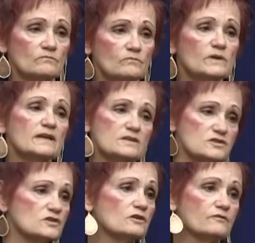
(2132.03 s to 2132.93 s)
We need to
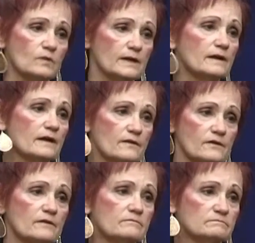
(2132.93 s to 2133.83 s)
serve one
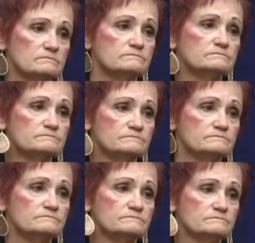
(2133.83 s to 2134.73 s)
another.
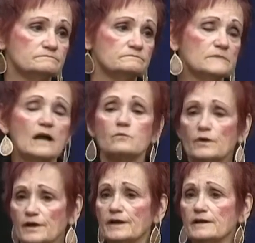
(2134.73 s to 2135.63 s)
And
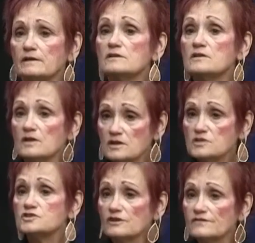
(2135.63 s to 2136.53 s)
we're in
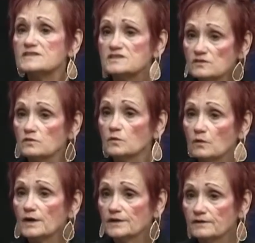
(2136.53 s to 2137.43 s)
service to the
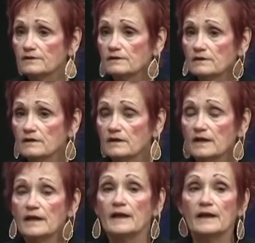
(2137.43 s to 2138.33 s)
Lord.
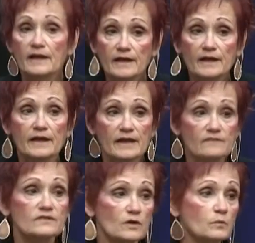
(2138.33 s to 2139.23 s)

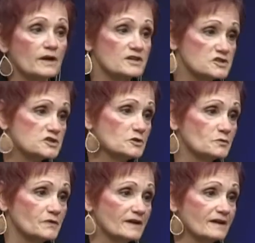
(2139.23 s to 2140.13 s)
Even though we're his
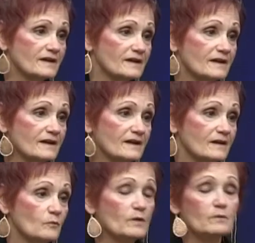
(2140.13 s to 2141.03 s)
children,
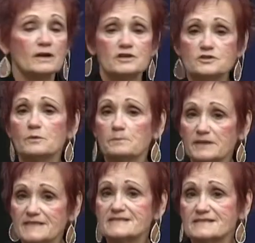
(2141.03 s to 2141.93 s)
we want to do what
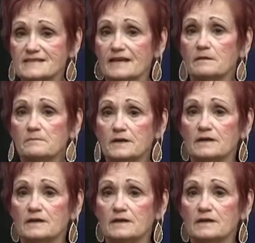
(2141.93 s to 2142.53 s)
pleases him.